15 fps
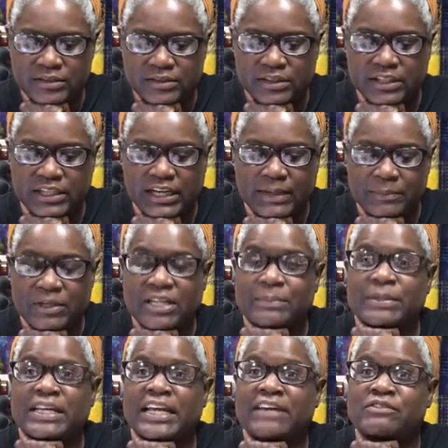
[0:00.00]
Look like I'm going to
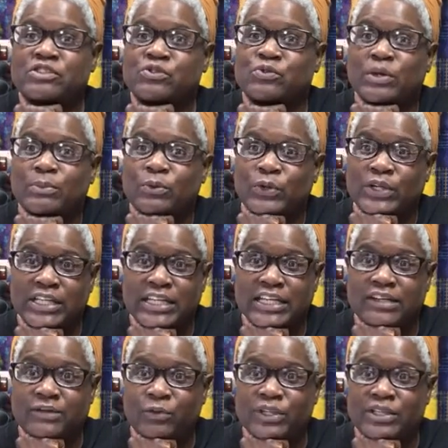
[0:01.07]
be having trouble
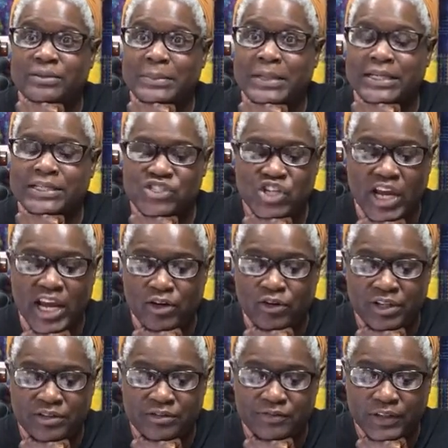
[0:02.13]
again with my chat
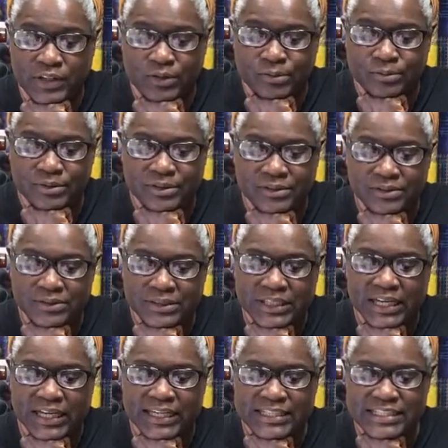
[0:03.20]
on the phone
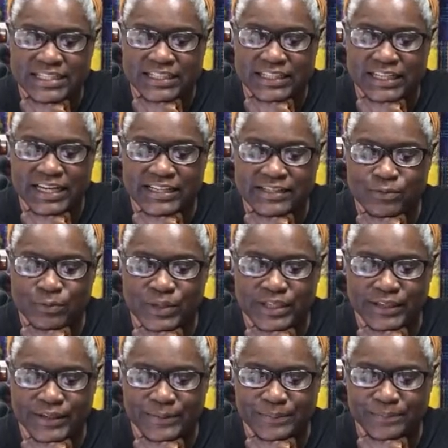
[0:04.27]
like I did last
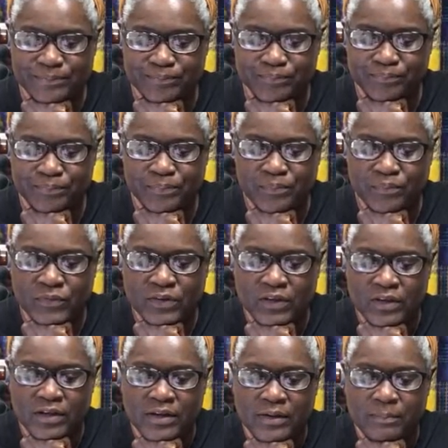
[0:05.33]
week.
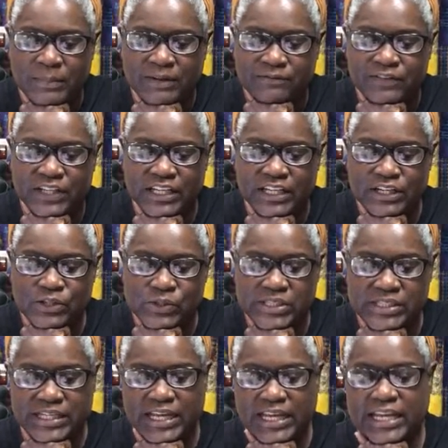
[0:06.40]
My video
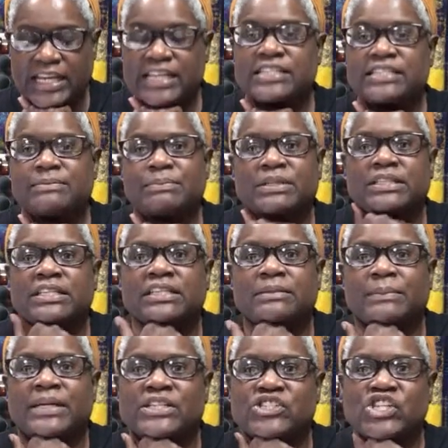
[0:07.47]
stays, but then
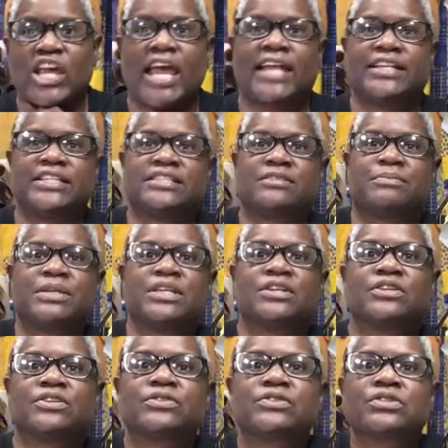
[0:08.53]
my chat
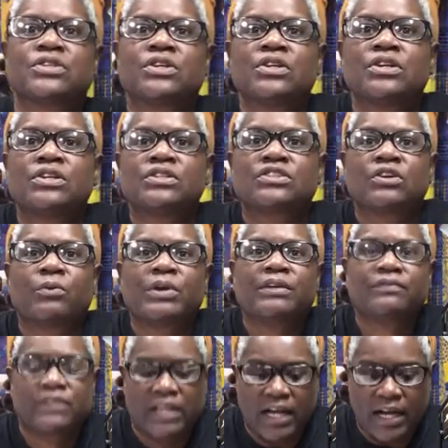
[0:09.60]
disappears. So
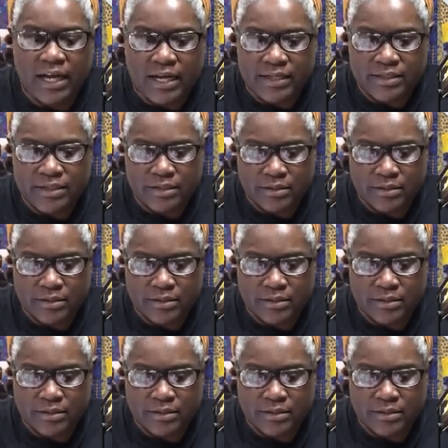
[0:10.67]
we've got